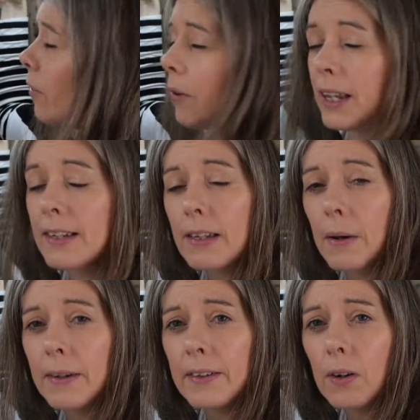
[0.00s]
on it,
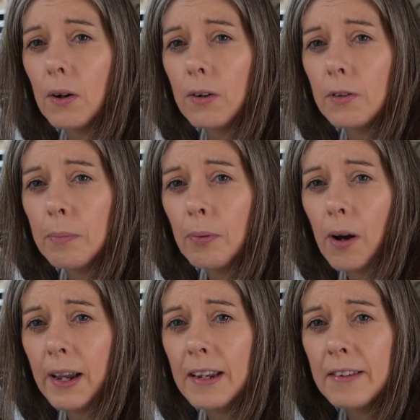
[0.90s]
so it's got
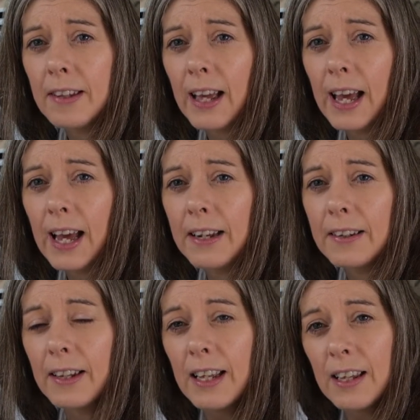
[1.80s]
bright
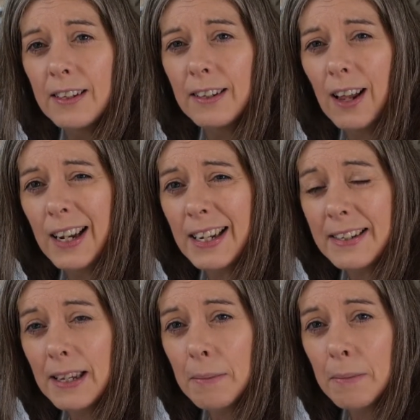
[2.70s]
and slightly
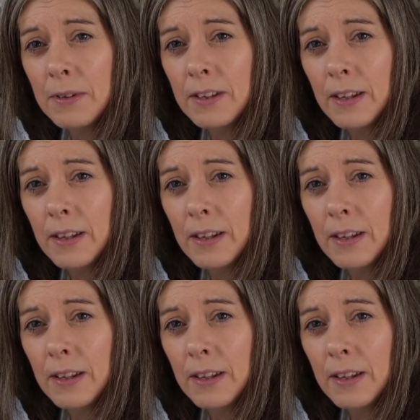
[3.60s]
dimmed,